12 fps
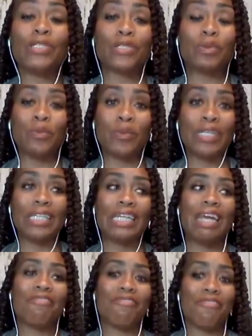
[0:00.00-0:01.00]
to
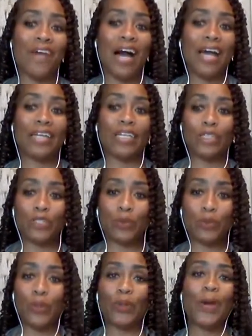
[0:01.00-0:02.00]
really find
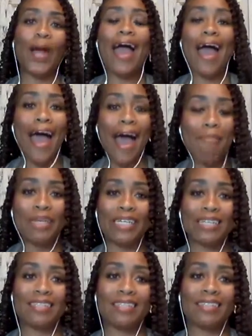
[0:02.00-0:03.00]
true
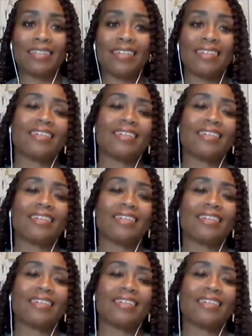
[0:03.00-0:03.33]
happiness.